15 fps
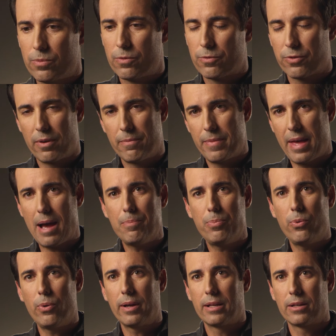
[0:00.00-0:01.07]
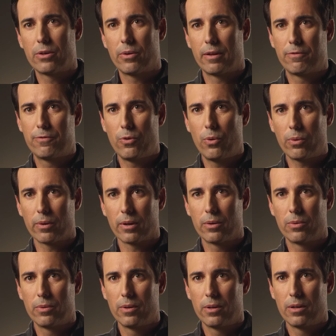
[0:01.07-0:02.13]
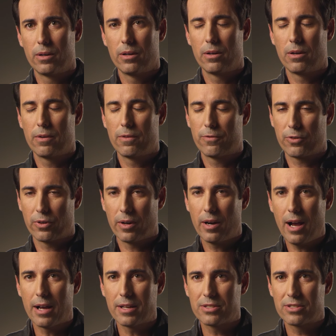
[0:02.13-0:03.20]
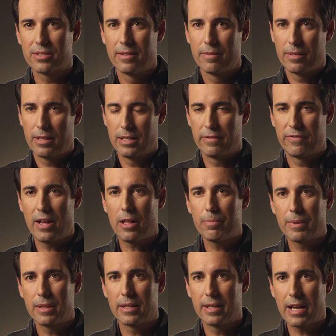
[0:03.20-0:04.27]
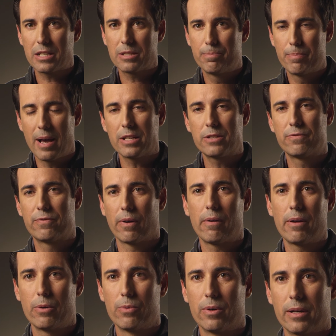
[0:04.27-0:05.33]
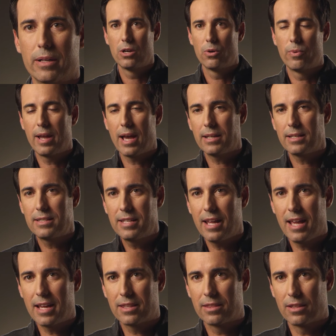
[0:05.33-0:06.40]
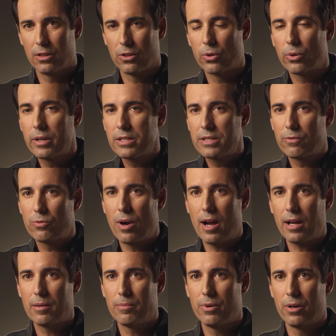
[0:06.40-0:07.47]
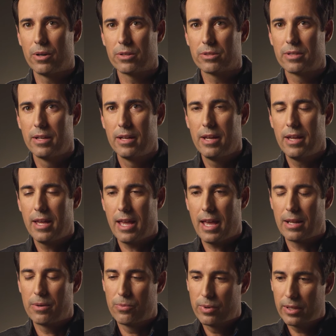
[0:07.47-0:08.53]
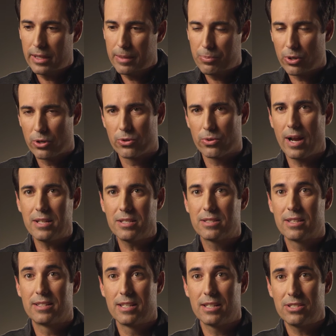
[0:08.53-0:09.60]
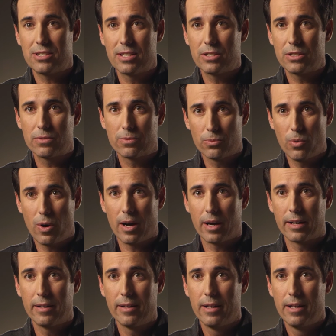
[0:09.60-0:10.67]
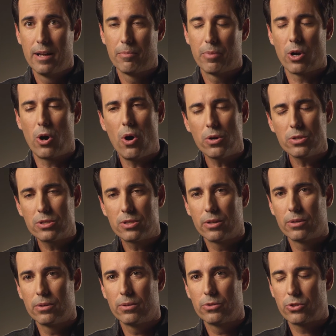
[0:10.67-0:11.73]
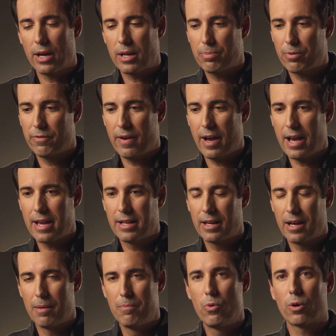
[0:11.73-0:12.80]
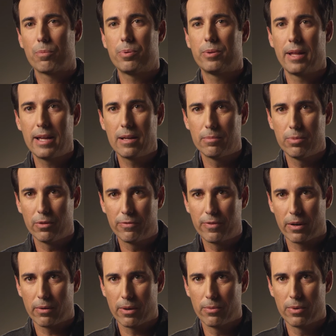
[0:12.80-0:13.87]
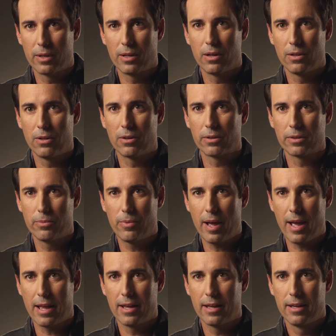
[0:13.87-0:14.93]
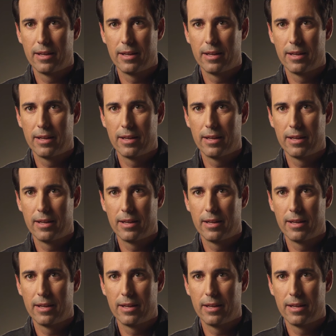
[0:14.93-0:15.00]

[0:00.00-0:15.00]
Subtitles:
From that point going forward, for us, in developing the next best fairway wood, we had to take the learnings of racquetballs and really progress the distance, one, but also try to provide a more playable fairway wood along the way.